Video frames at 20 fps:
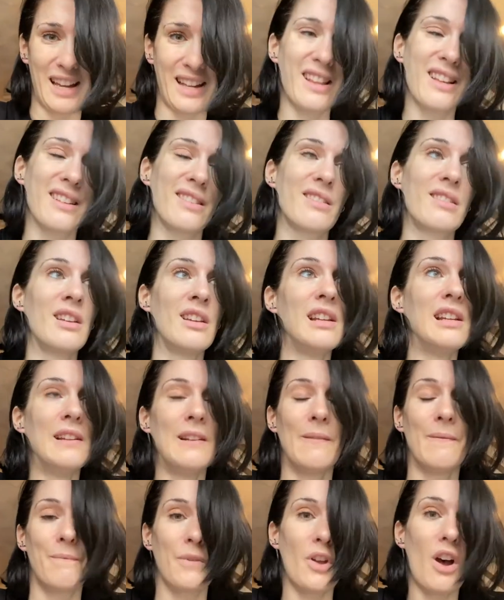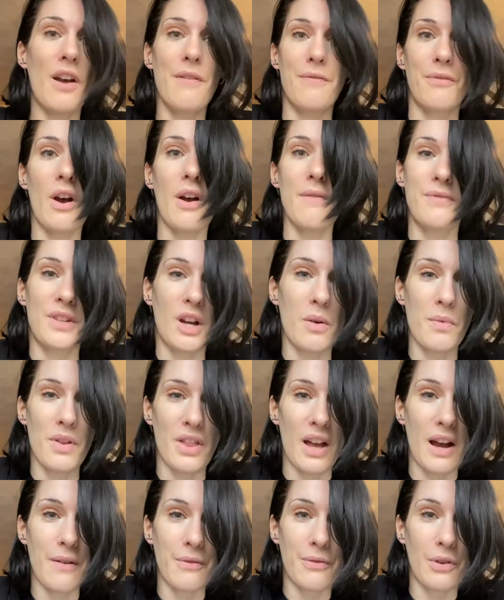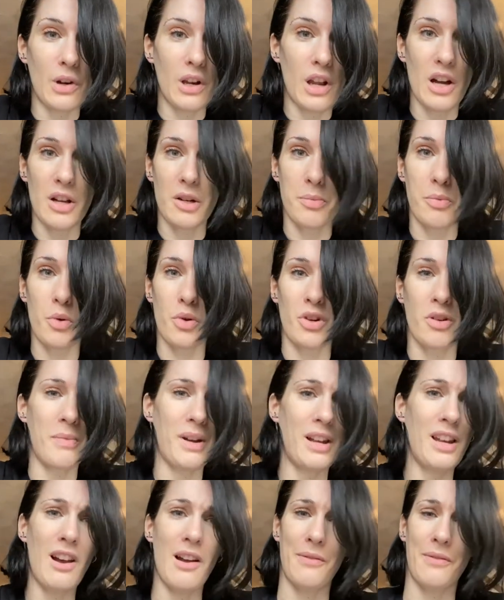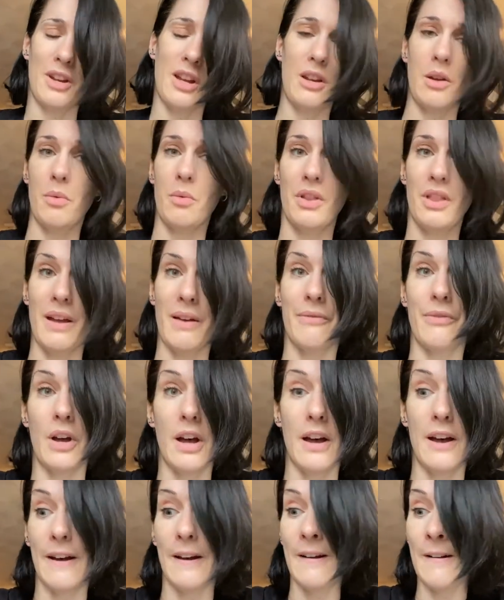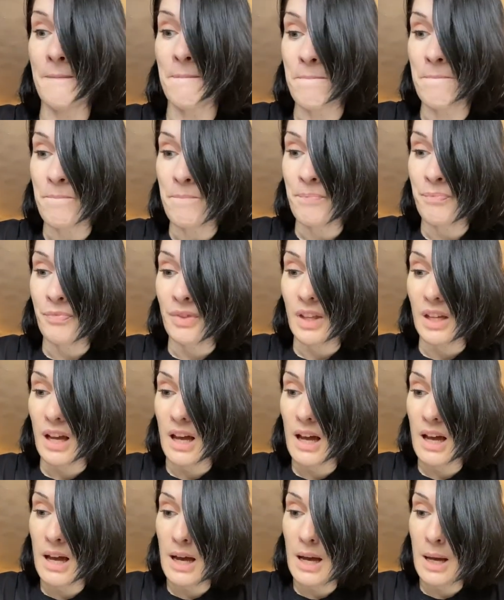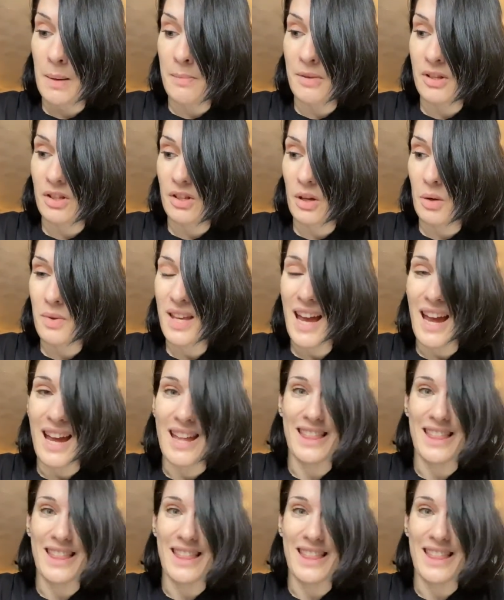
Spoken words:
And that's, I've dealt with that for a large portion of my life, and I don't want that for her. So yeah,